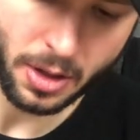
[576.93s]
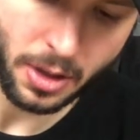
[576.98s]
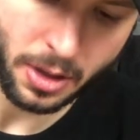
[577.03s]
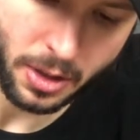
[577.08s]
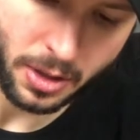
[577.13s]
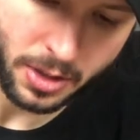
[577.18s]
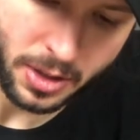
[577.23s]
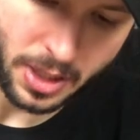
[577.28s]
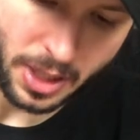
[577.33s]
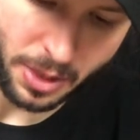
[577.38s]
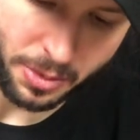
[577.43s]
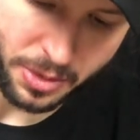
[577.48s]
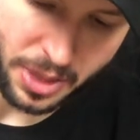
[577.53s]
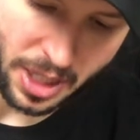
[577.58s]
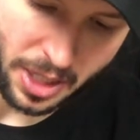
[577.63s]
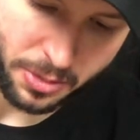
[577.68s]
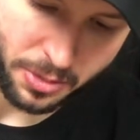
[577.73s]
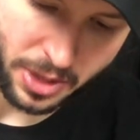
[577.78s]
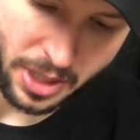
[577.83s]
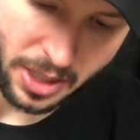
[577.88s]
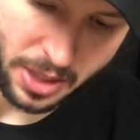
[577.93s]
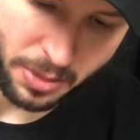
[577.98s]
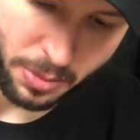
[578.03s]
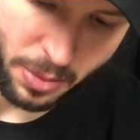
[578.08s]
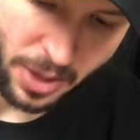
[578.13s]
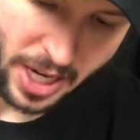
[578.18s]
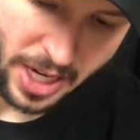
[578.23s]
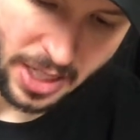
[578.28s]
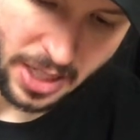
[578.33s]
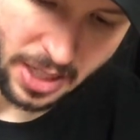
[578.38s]
sometimes these
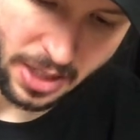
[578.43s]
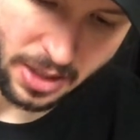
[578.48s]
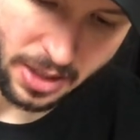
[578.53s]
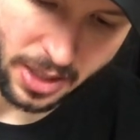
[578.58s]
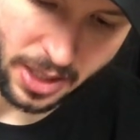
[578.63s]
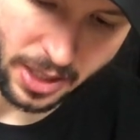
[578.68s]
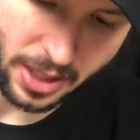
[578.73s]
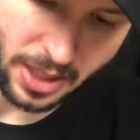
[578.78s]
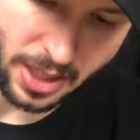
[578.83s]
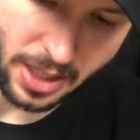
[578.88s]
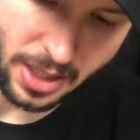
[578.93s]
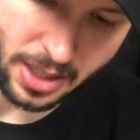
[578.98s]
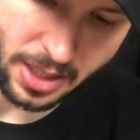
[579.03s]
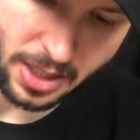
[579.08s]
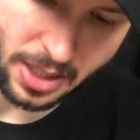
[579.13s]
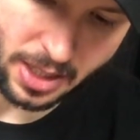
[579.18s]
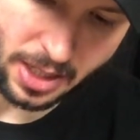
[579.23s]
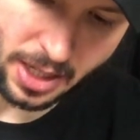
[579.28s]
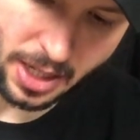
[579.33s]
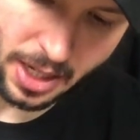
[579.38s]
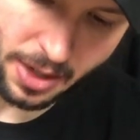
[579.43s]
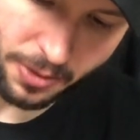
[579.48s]
bases like this have a